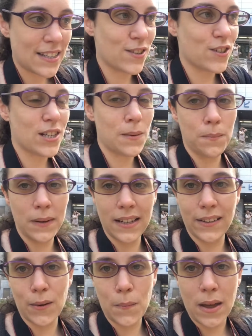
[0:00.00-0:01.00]
So she
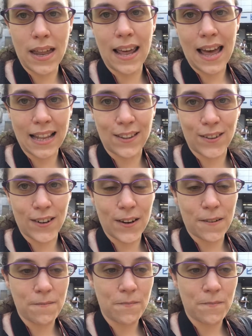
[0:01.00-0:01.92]
picked the Mad Hatter,